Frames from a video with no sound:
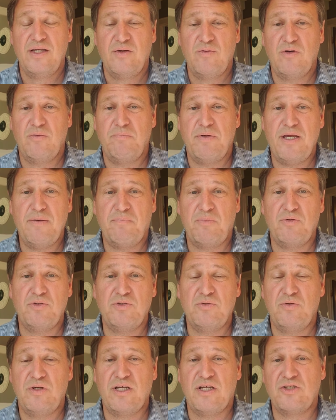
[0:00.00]
When people
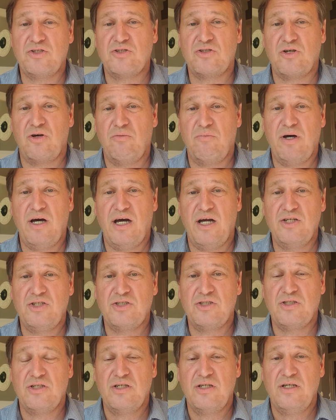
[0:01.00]
doing it so
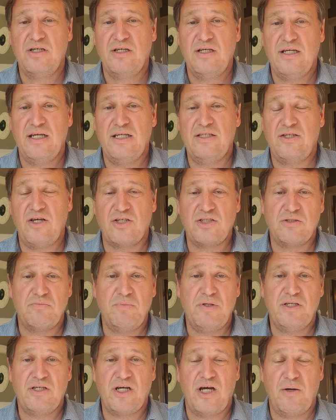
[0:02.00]
much, it doesn't
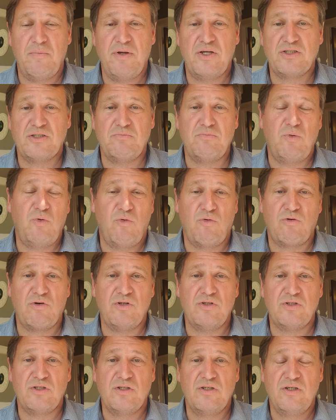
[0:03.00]
become as
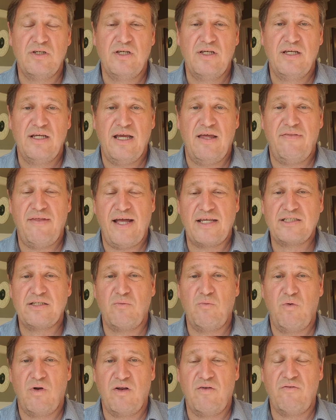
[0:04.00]
important. And that's
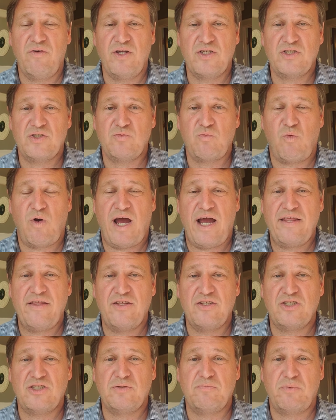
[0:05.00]
one of the reasons why
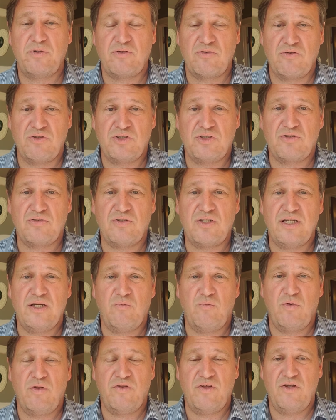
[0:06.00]
then spiritually
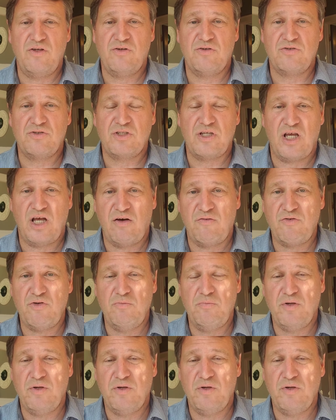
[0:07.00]
and within yourself, you